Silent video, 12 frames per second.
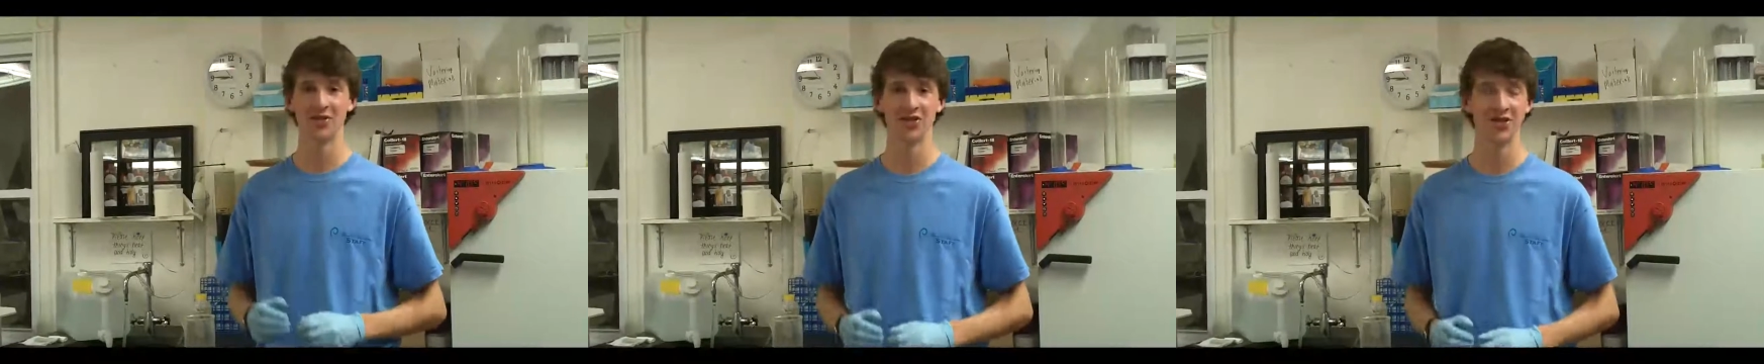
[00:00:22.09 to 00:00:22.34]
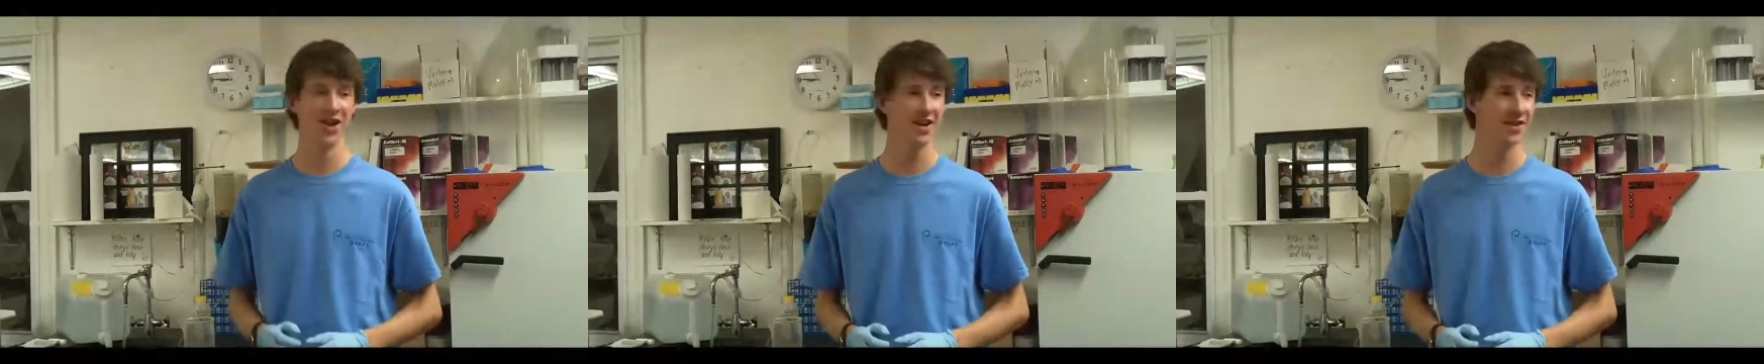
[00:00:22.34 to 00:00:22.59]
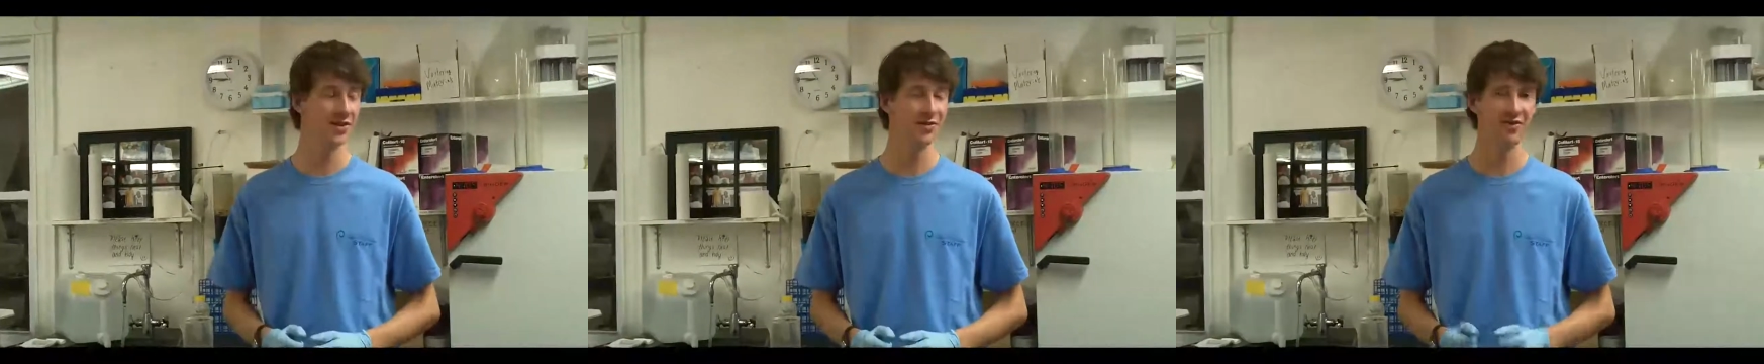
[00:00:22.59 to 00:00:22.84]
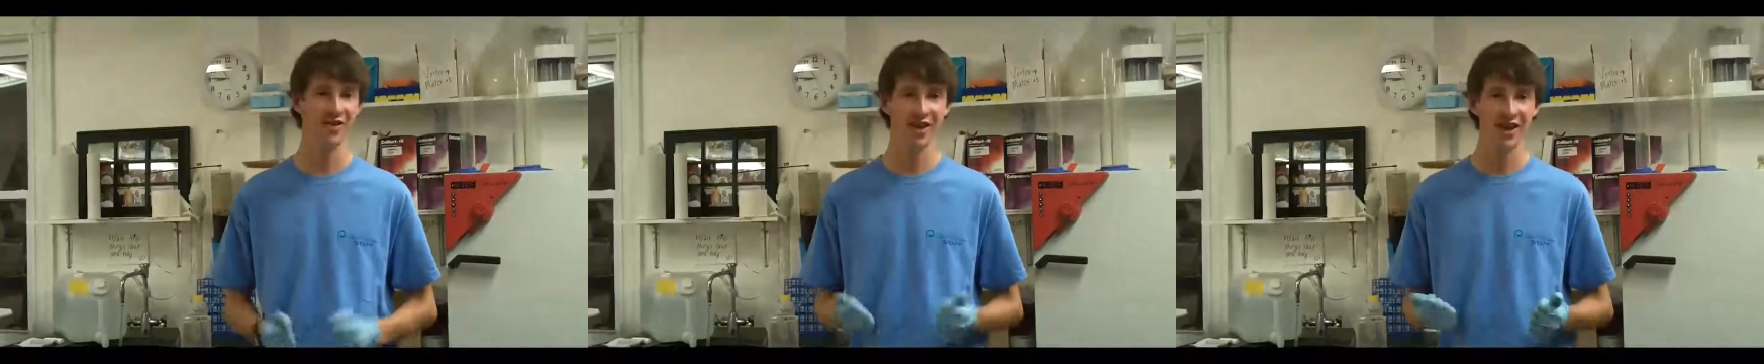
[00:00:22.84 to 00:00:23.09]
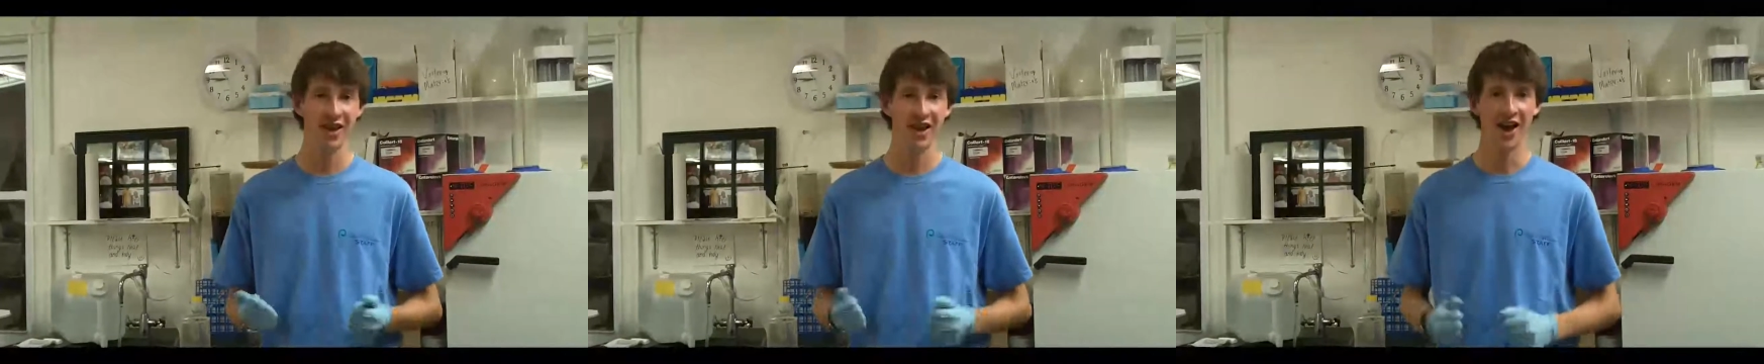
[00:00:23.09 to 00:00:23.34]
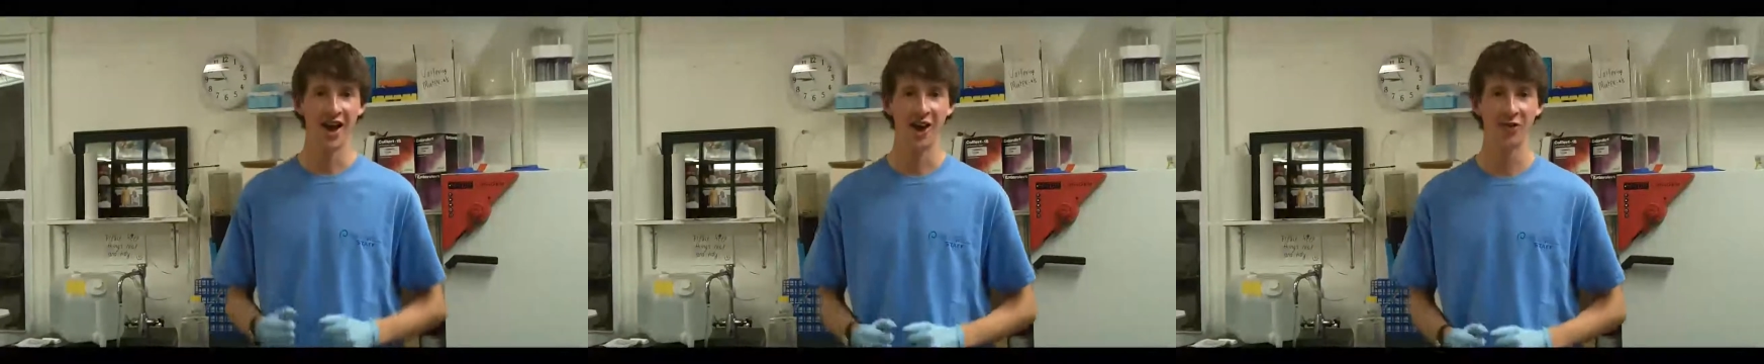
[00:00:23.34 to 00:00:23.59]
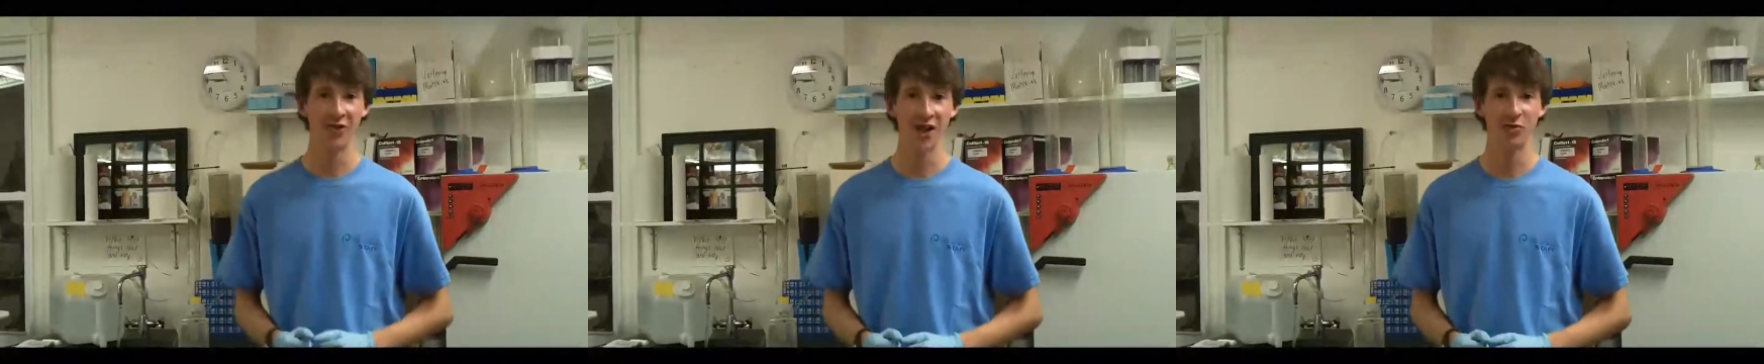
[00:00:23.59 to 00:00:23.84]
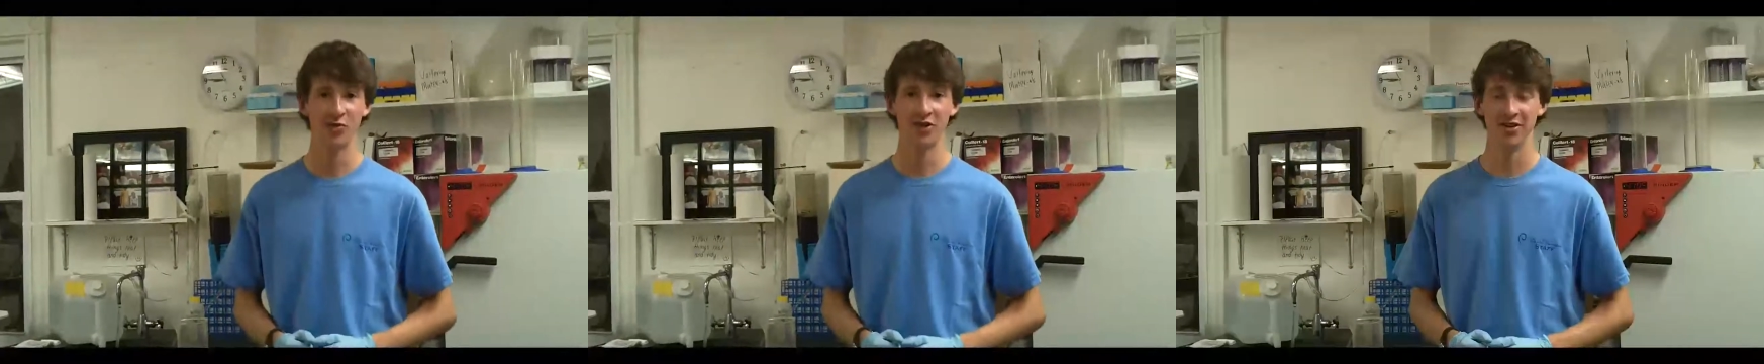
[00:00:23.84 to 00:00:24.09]
understanding of how the
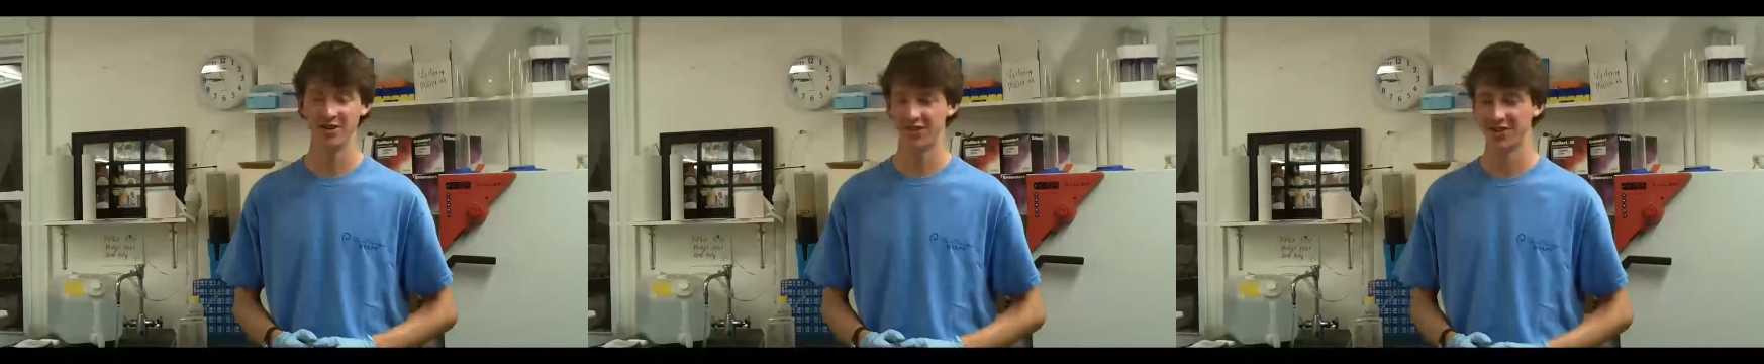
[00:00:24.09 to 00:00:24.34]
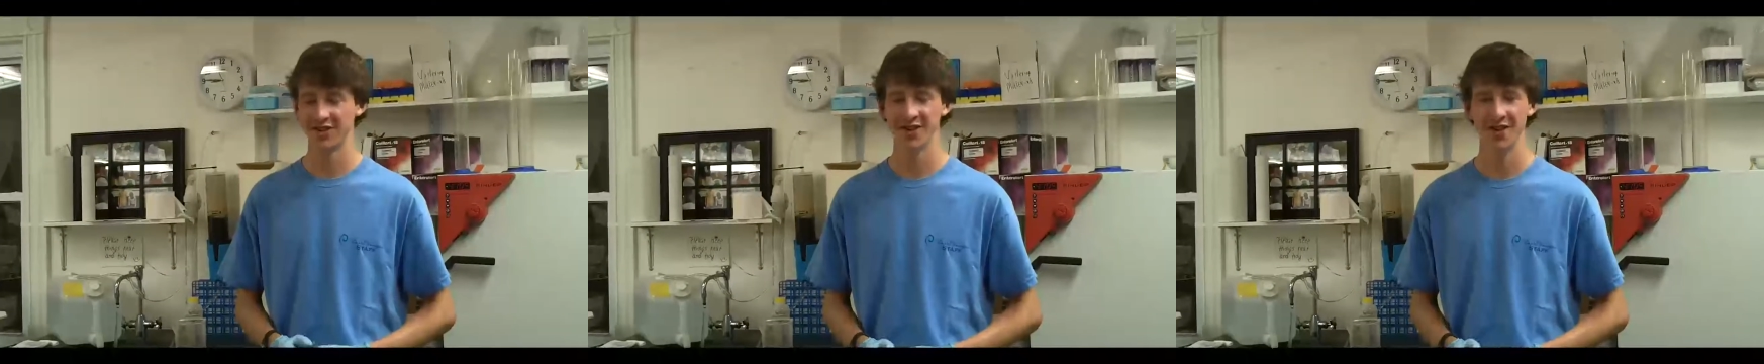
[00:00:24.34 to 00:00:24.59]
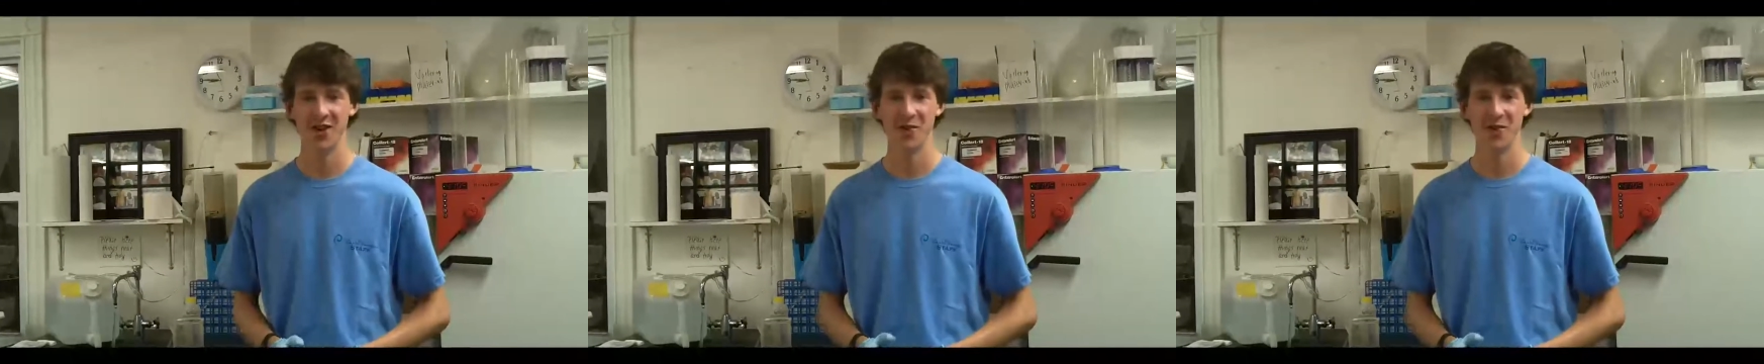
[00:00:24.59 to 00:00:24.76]
lab runs.